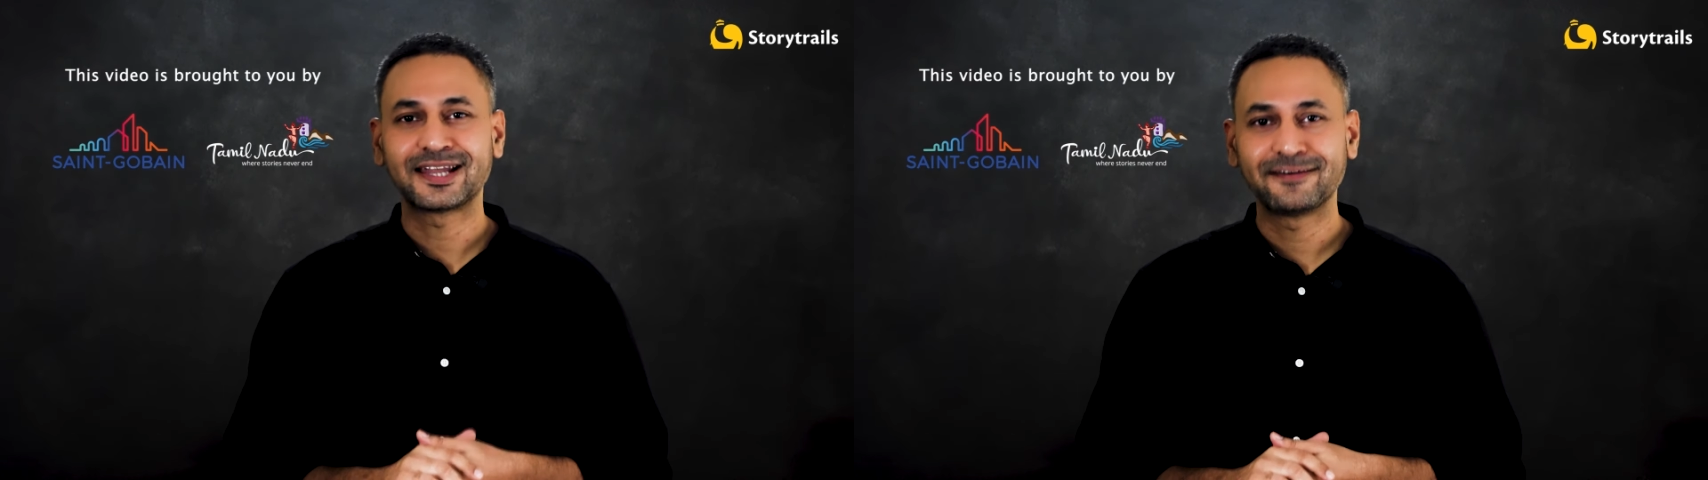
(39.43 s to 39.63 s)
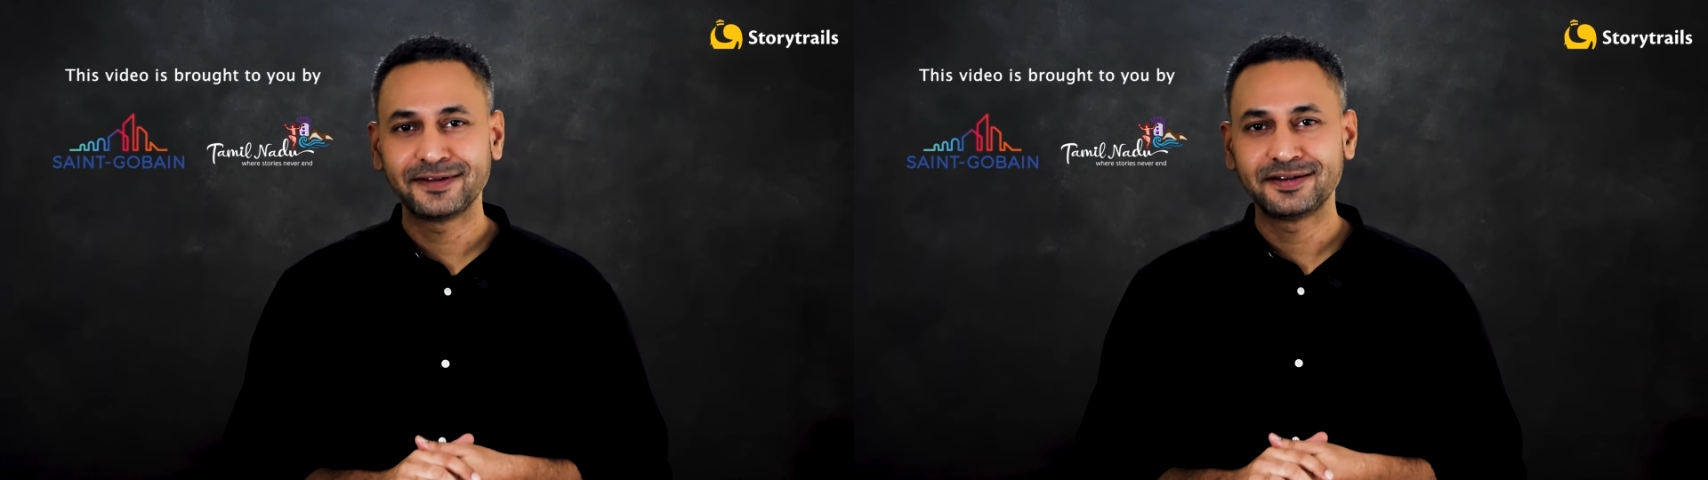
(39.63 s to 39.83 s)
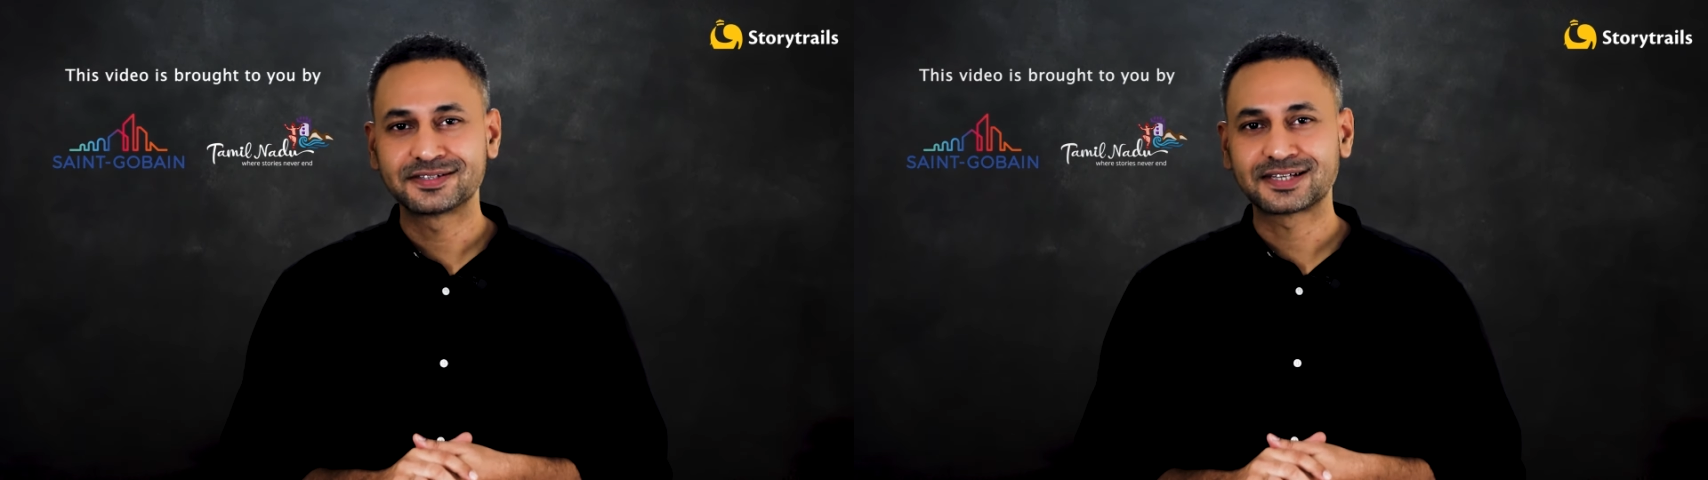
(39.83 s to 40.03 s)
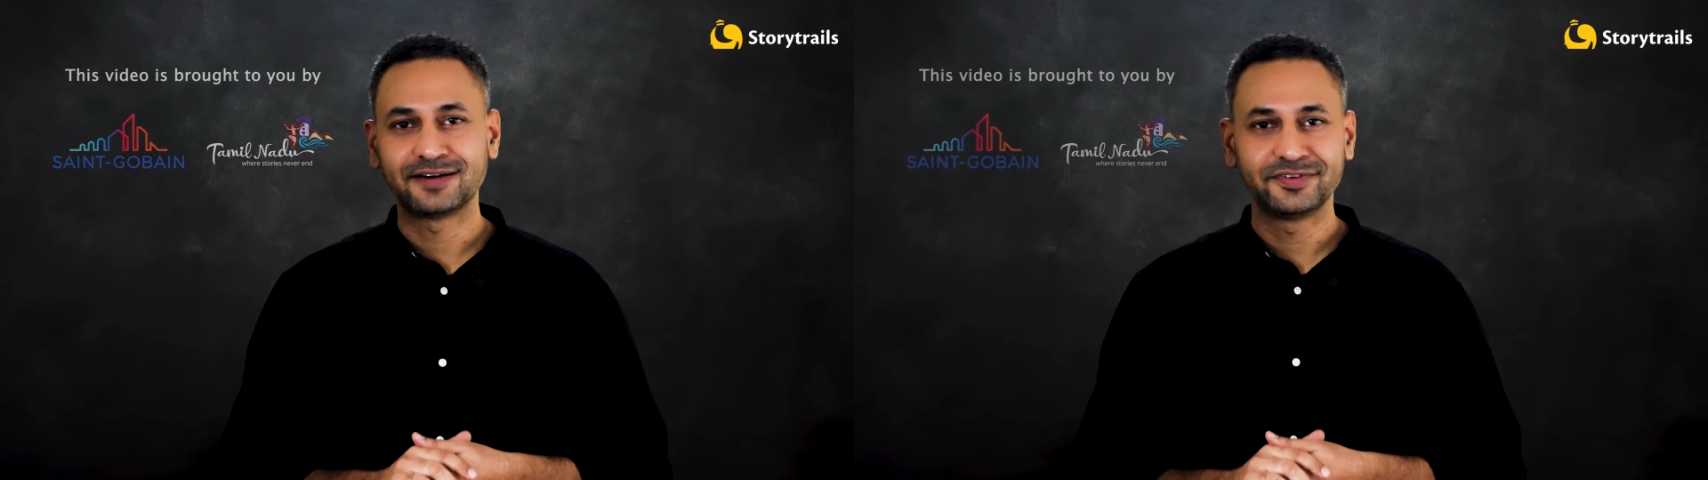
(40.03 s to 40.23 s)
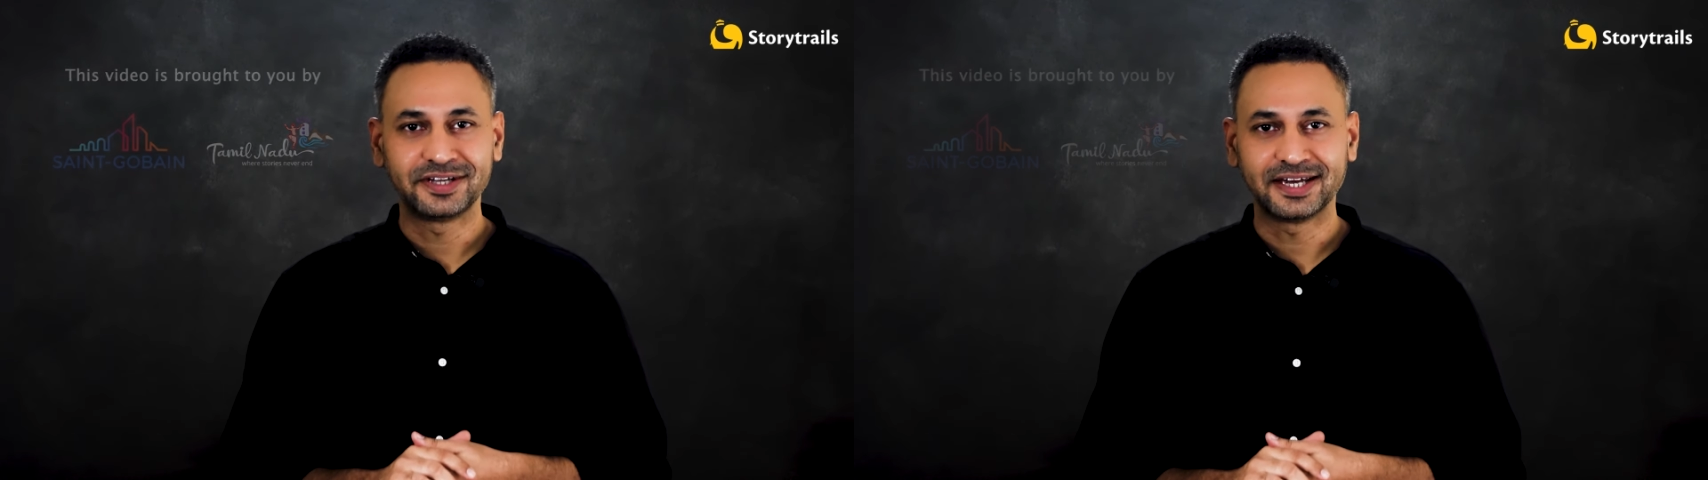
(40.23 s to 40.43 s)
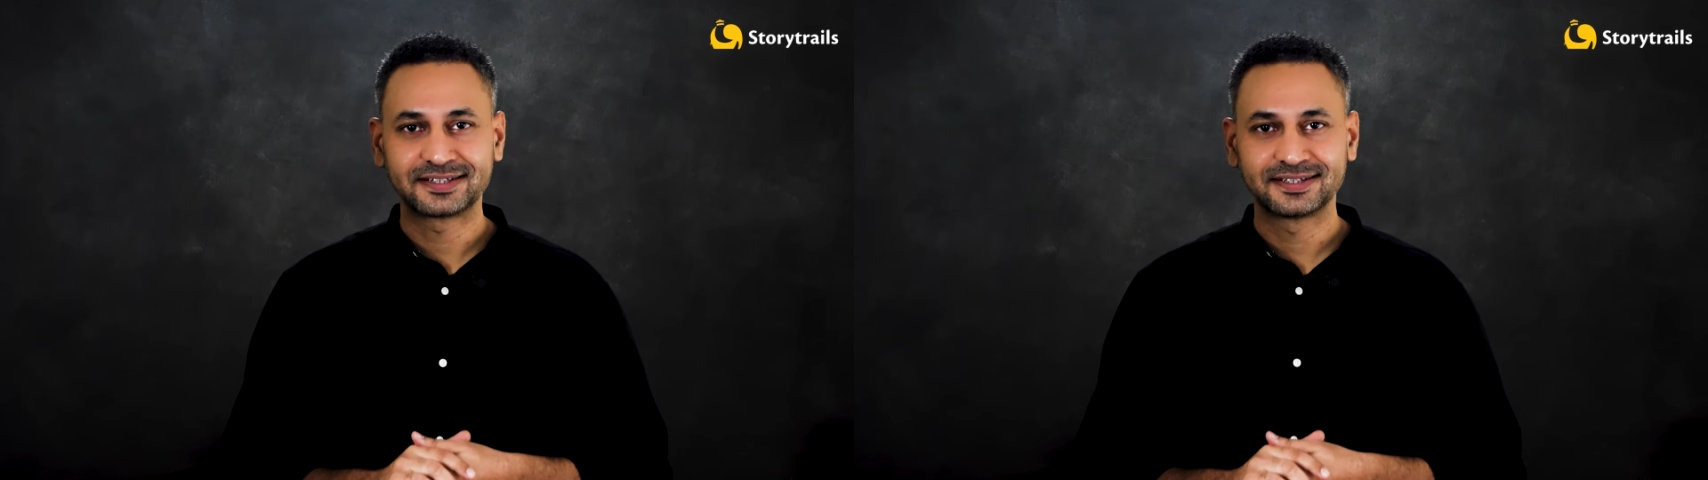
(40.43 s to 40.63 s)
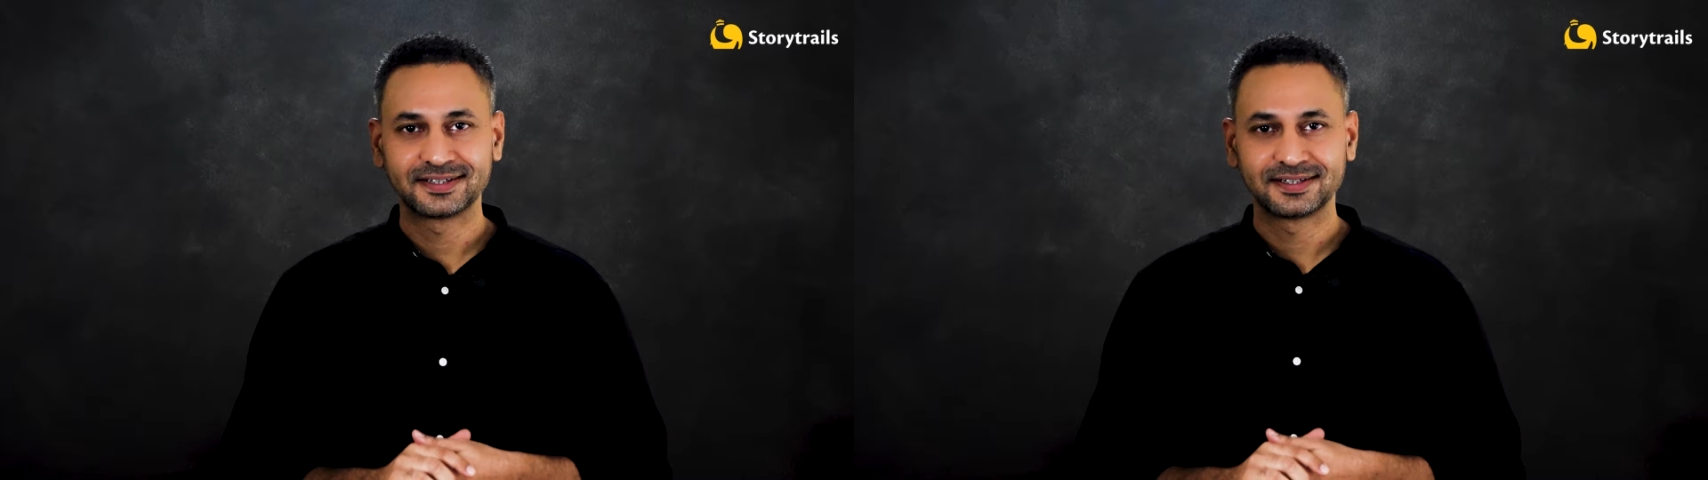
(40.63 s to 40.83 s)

have been discovered yet.